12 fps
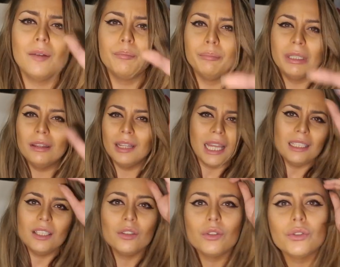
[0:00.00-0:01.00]

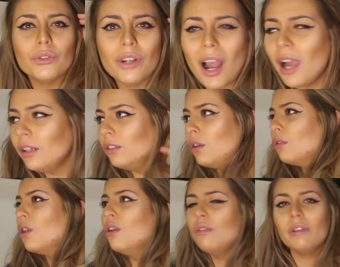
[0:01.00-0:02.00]
millennials, or I don't
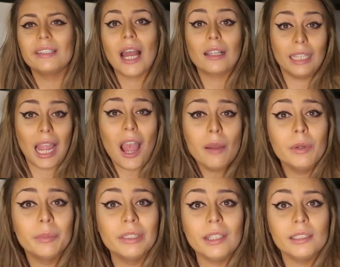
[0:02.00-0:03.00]
know who exactly,
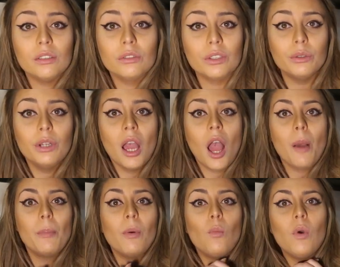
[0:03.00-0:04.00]
I'm a millennial dude,
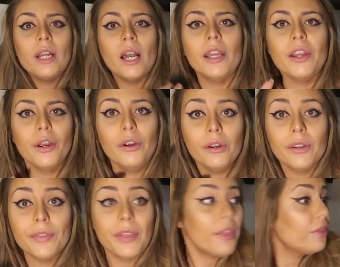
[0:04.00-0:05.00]
but when I
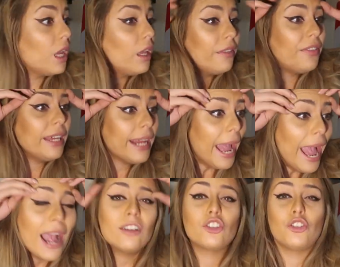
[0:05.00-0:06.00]
heard that
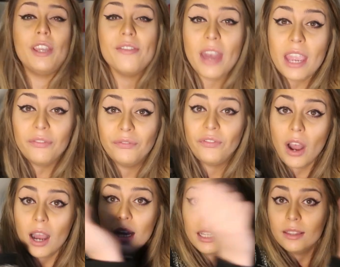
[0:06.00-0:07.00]
actually they
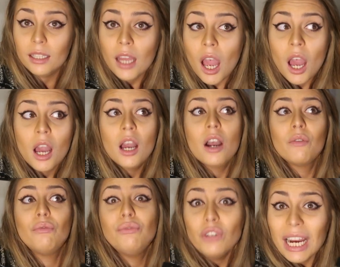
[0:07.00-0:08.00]
find that
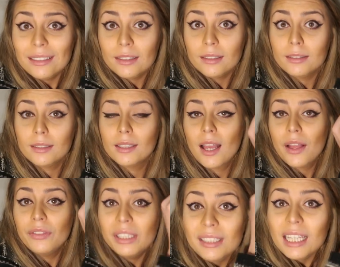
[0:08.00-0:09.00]
Friends,
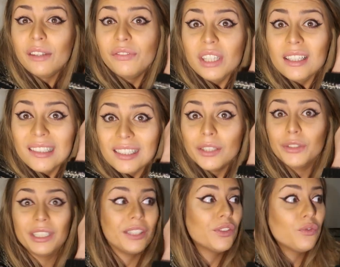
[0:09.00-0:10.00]
the TV
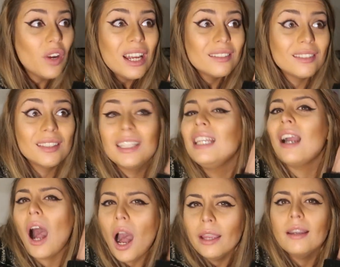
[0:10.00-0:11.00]
series, Friends, the
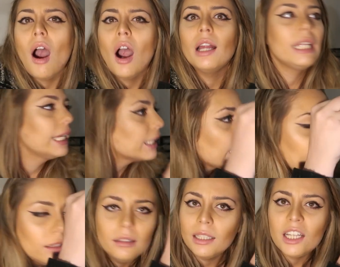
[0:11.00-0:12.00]
iconic
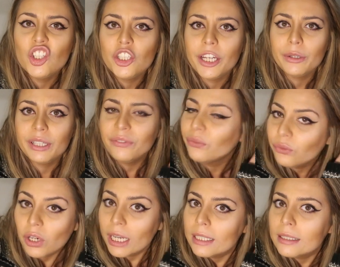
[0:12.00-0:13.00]
and legendary
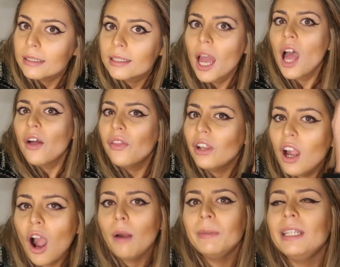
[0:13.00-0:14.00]
Friends, the
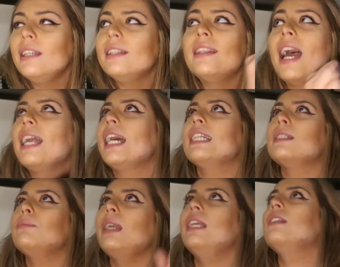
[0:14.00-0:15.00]
comedy that
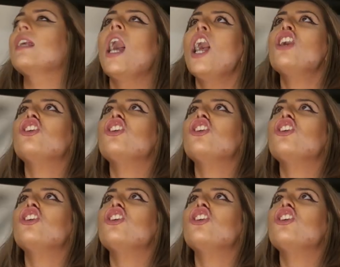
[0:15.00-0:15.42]
has made us